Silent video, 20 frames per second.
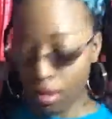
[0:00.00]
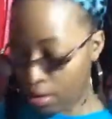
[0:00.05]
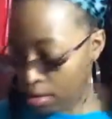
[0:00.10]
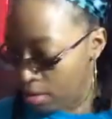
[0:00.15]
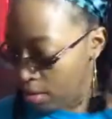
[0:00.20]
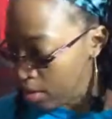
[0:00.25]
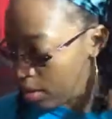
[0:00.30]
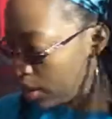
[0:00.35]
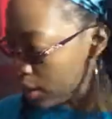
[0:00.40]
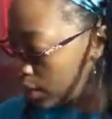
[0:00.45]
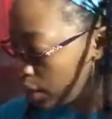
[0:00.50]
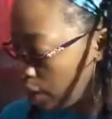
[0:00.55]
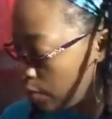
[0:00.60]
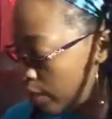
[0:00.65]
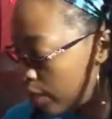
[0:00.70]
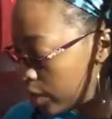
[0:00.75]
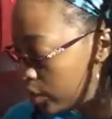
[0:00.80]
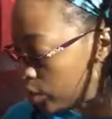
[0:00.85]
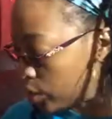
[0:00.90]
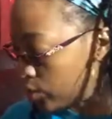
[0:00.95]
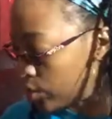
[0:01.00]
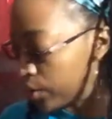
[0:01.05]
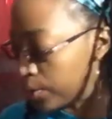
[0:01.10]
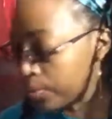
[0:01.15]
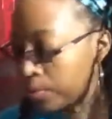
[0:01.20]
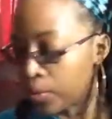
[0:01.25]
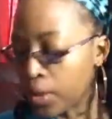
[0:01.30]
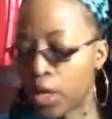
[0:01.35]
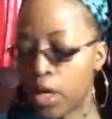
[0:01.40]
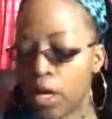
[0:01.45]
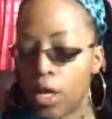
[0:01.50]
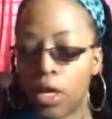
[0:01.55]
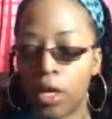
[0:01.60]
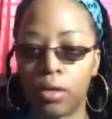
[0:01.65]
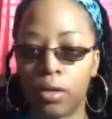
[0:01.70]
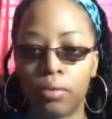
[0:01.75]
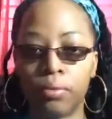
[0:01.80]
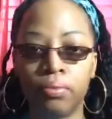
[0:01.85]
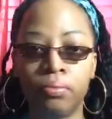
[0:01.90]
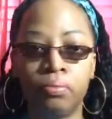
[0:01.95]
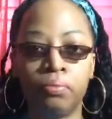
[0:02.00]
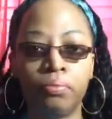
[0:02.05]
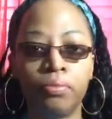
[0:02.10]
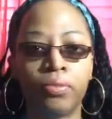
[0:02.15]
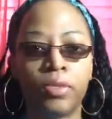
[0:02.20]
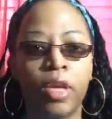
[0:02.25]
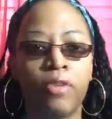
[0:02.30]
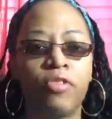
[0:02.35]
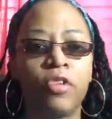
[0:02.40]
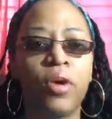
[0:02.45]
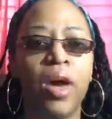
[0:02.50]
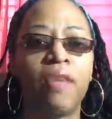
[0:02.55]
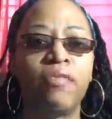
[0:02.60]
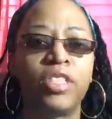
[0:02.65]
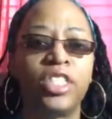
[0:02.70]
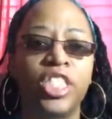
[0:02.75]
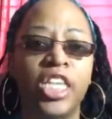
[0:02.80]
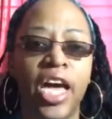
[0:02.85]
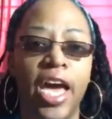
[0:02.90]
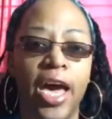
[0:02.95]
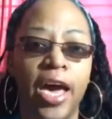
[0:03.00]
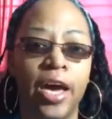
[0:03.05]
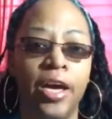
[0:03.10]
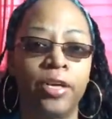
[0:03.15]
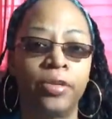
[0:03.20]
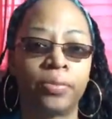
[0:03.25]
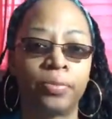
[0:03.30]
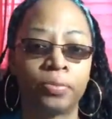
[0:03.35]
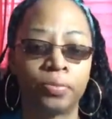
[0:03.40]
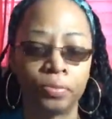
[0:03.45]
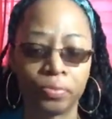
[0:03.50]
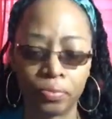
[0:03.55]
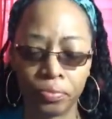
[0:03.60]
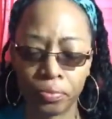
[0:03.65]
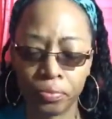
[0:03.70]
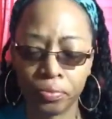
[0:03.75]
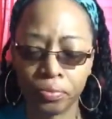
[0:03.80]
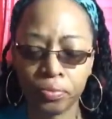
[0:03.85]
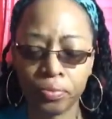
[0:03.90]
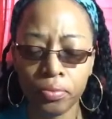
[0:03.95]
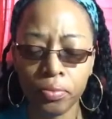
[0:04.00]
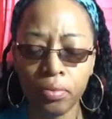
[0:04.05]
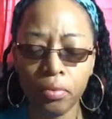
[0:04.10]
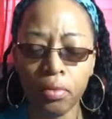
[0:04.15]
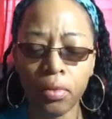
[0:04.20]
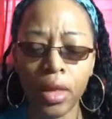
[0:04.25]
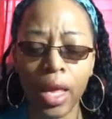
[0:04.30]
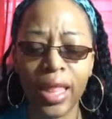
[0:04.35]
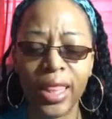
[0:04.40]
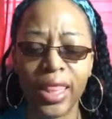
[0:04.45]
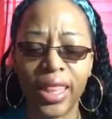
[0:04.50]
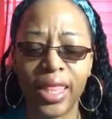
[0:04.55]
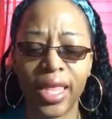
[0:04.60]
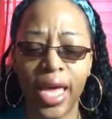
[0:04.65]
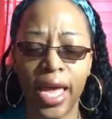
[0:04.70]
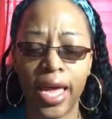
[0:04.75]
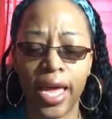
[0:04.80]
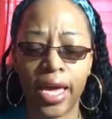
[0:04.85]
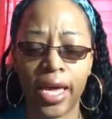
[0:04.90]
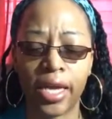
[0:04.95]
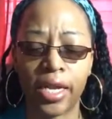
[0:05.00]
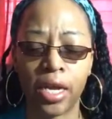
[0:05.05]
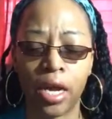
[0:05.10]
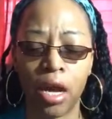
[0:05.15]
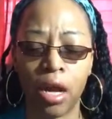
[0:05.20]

let's get right to it. If you have a child that